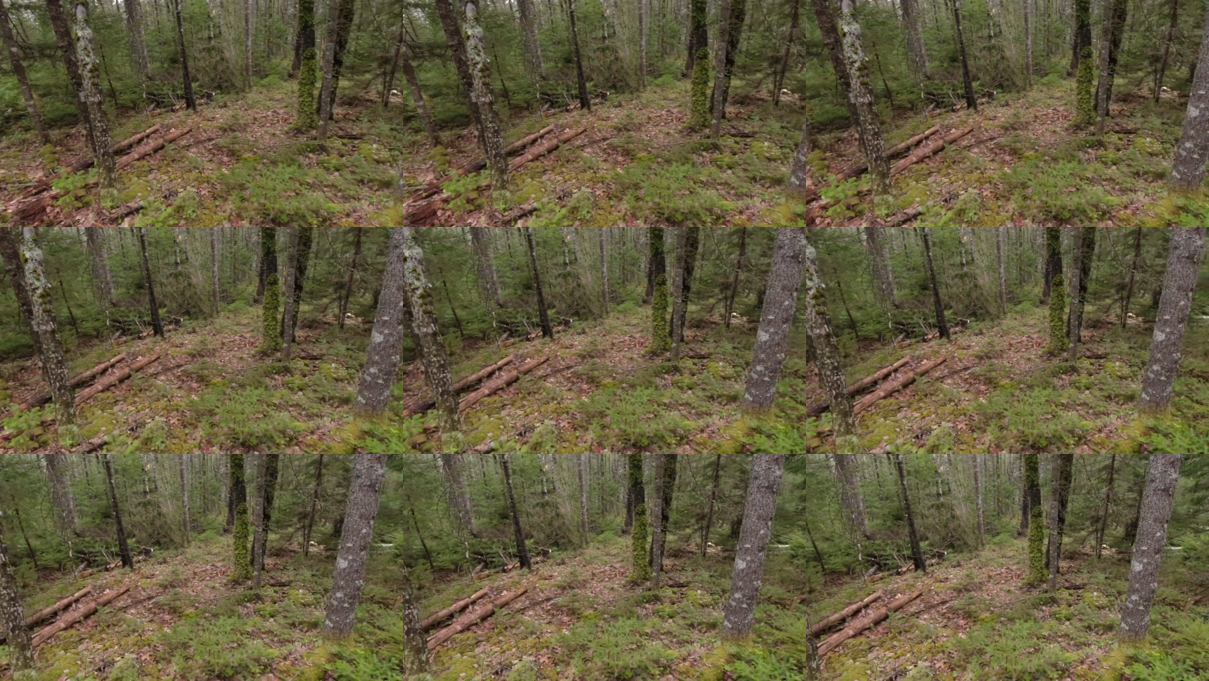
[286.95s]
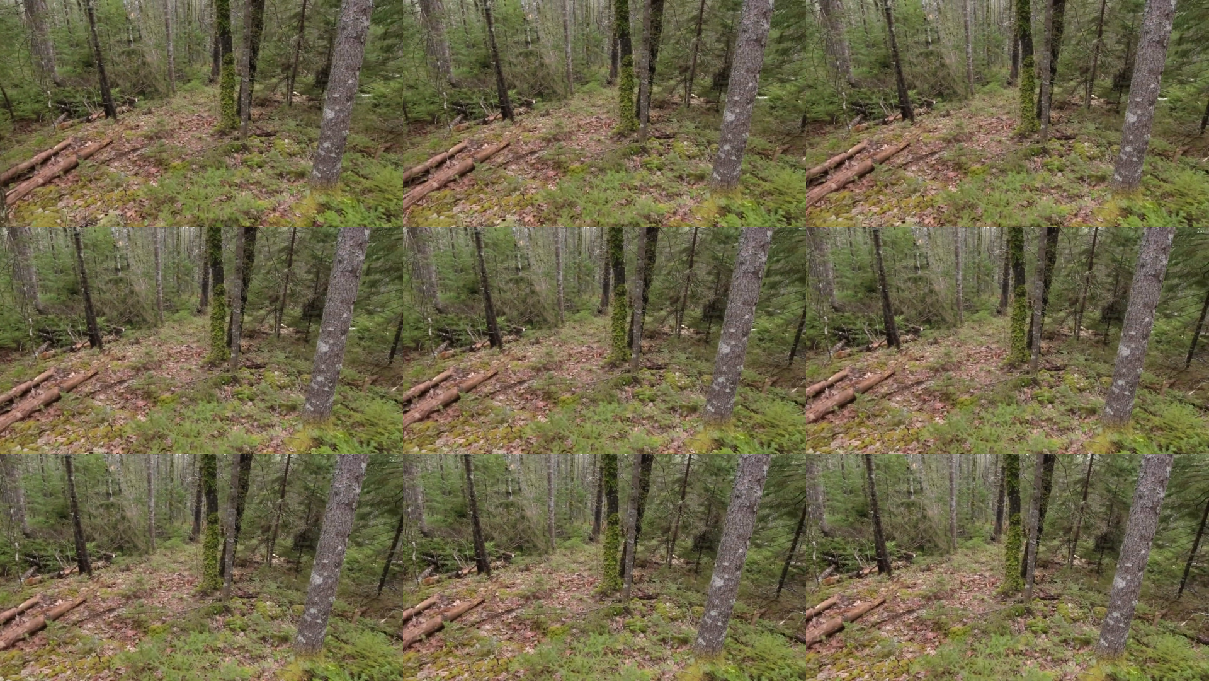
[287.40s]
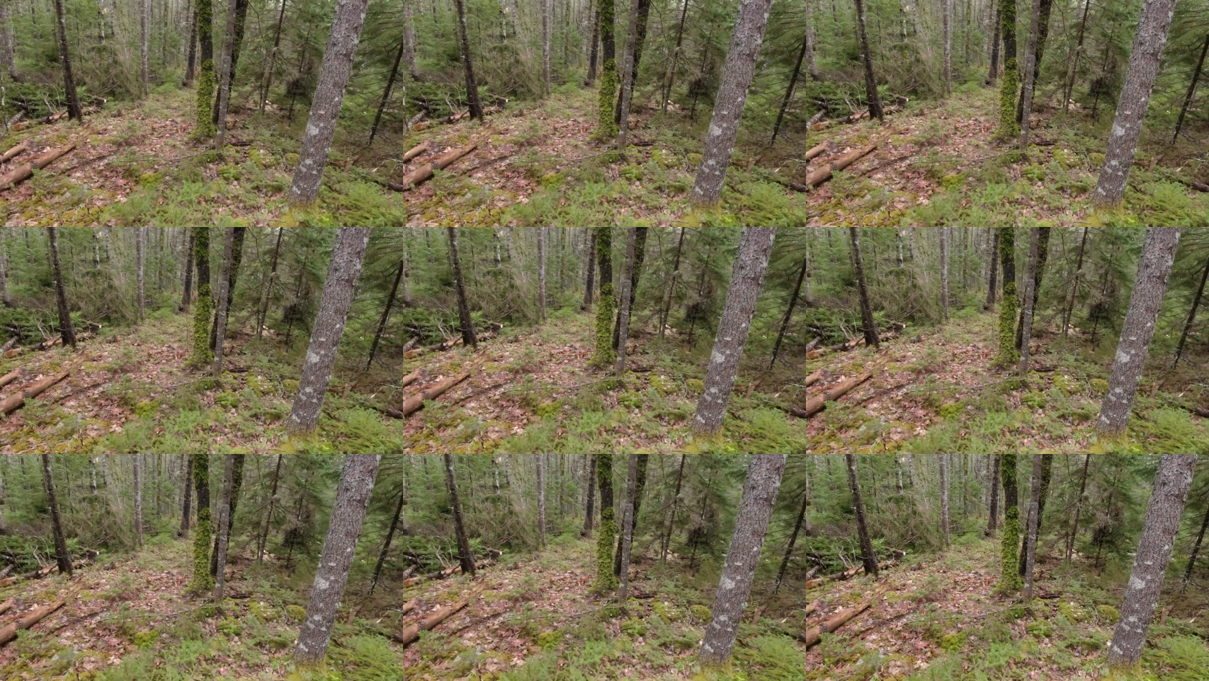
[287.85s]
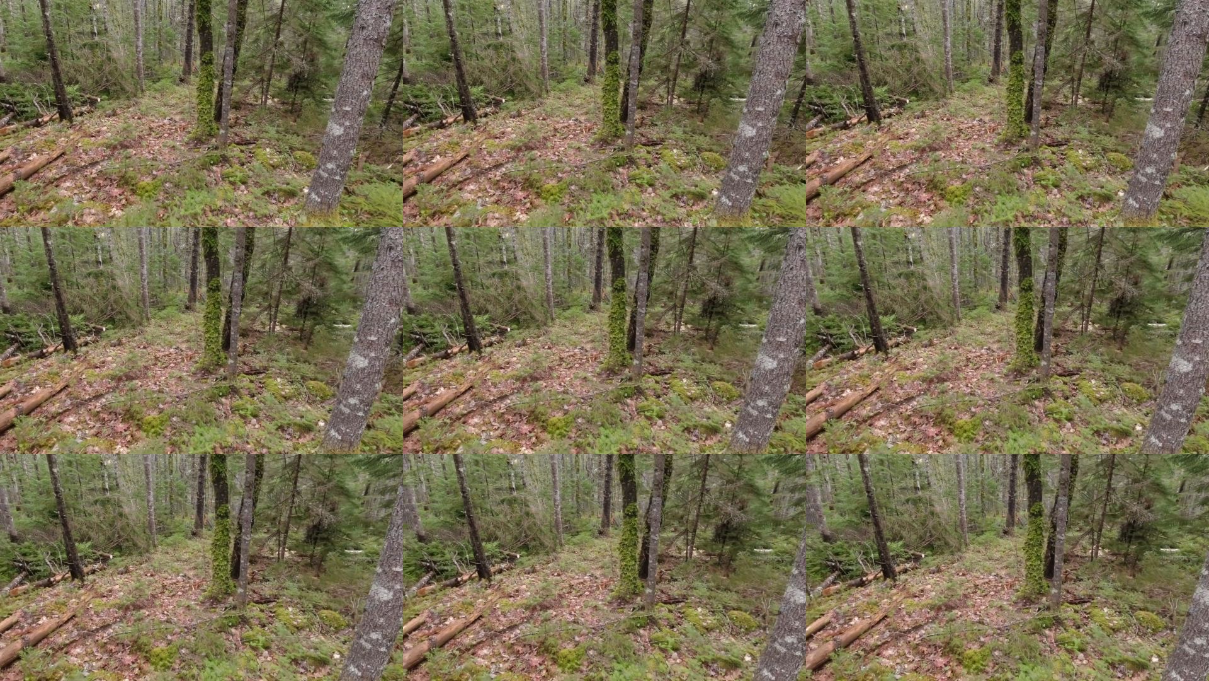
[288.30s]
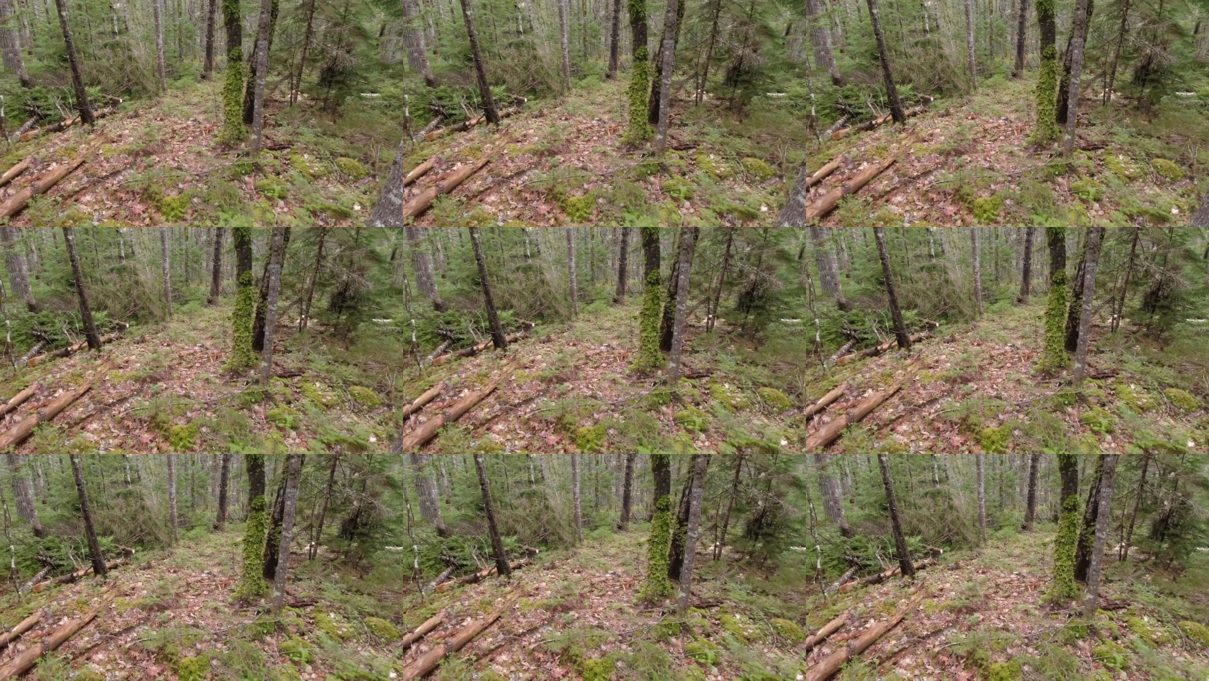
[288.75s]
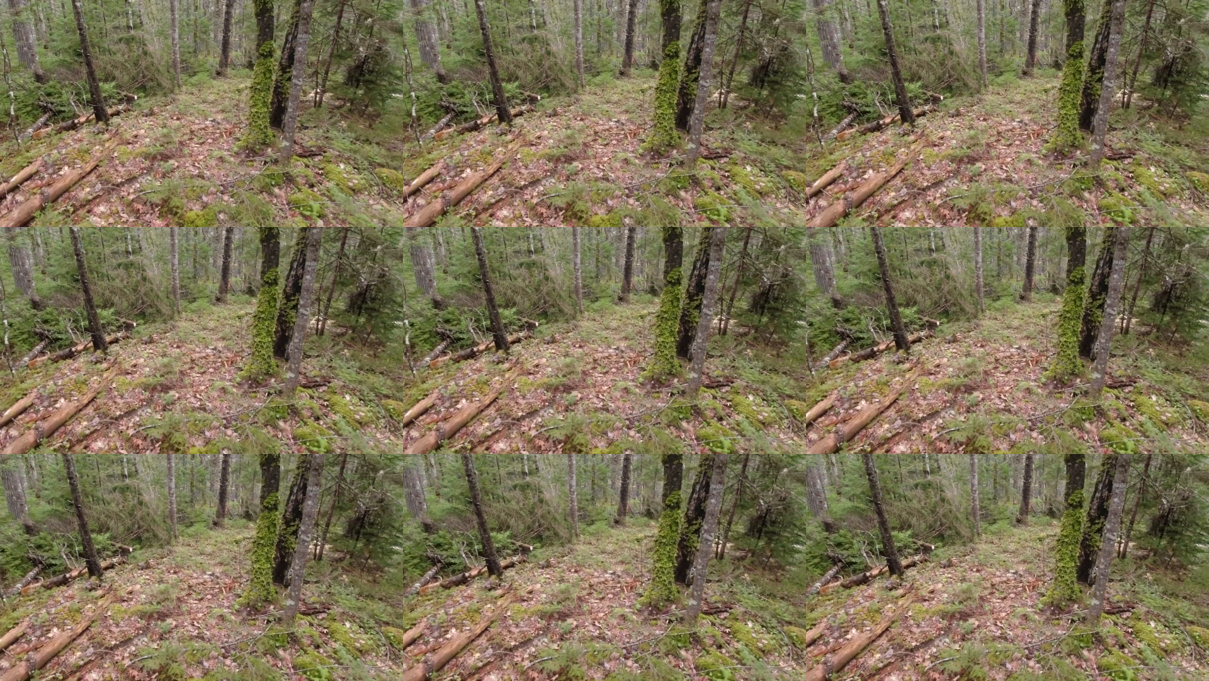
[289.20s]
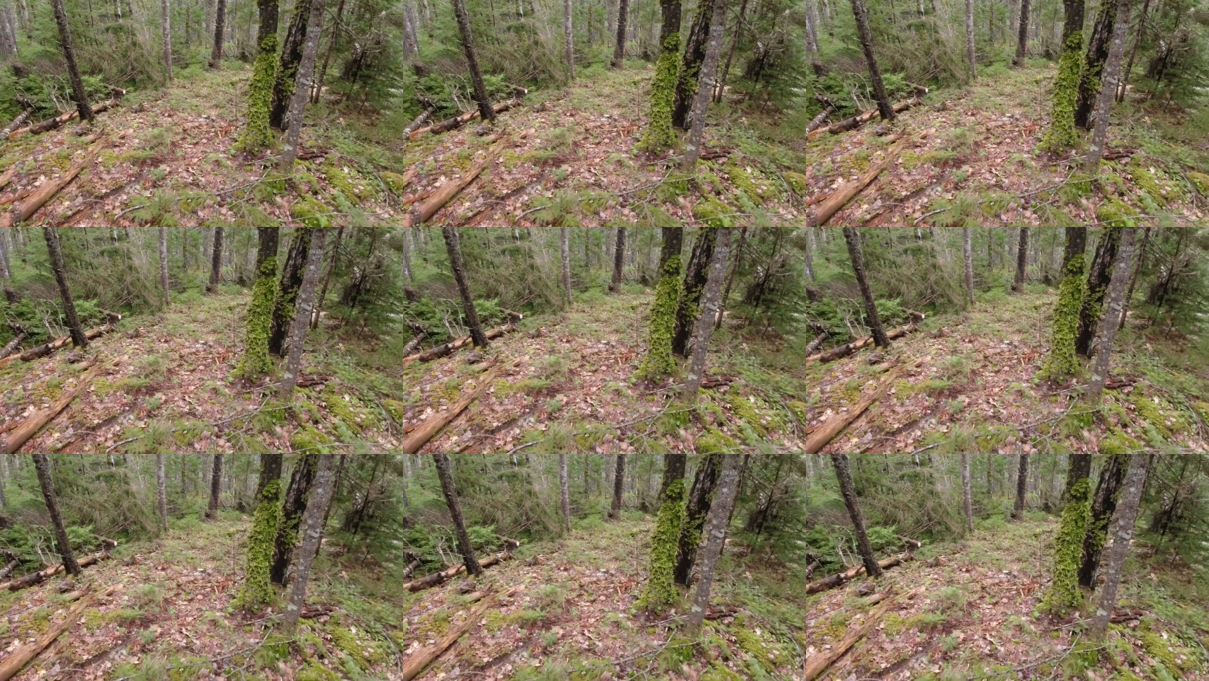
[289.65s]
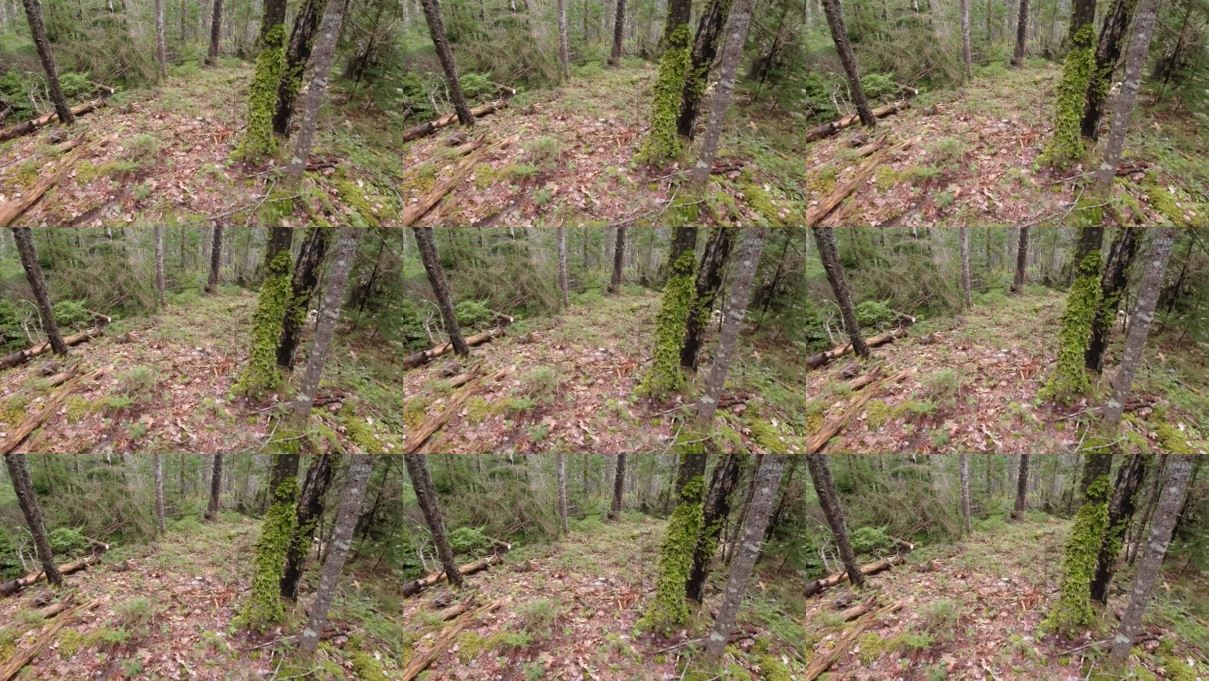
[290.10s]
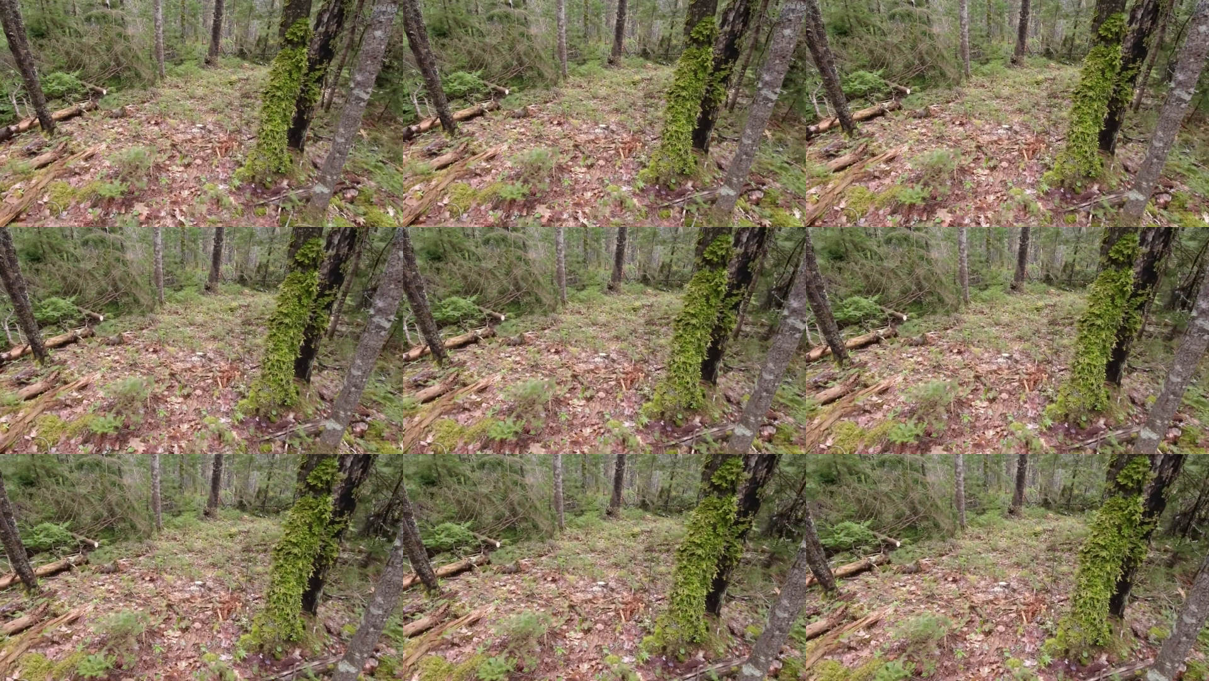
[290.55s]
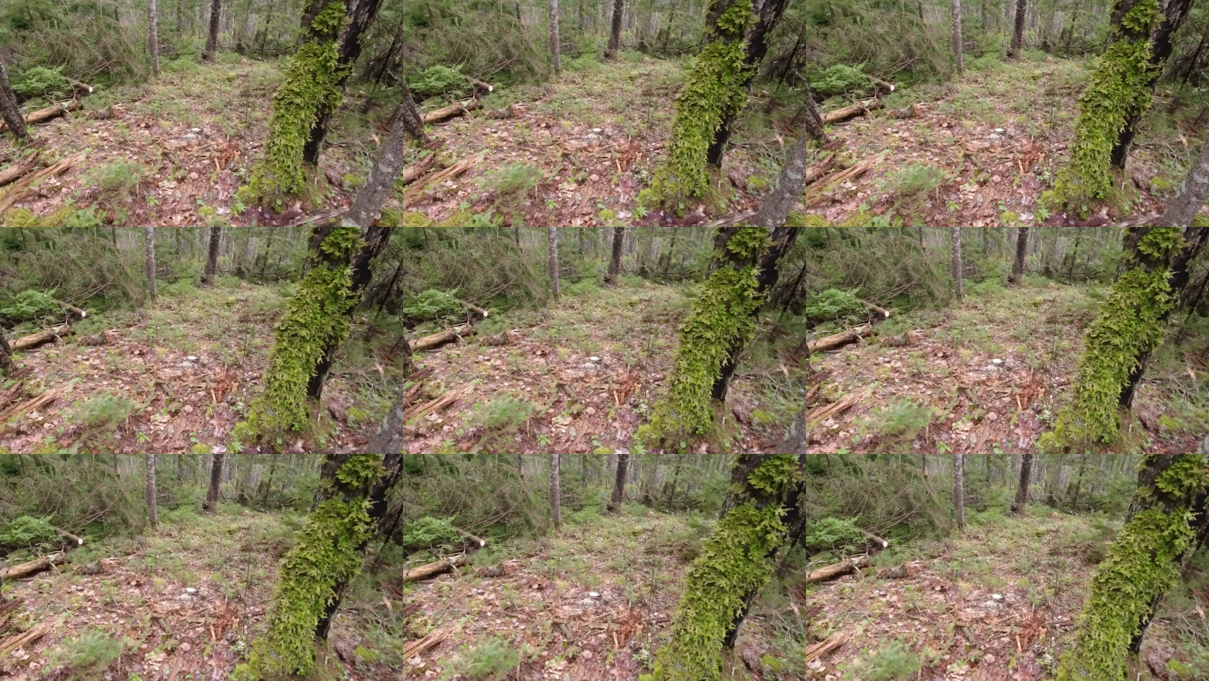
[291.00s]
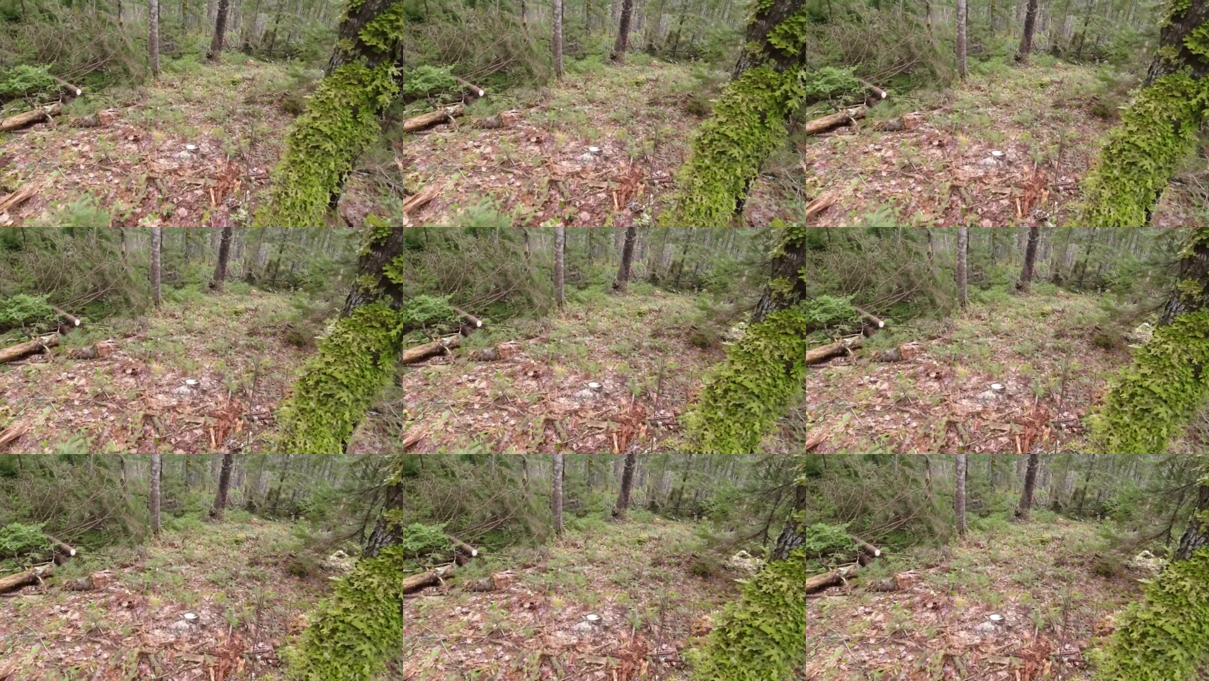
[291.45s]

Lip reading: No face is visible, so there are no lips to read.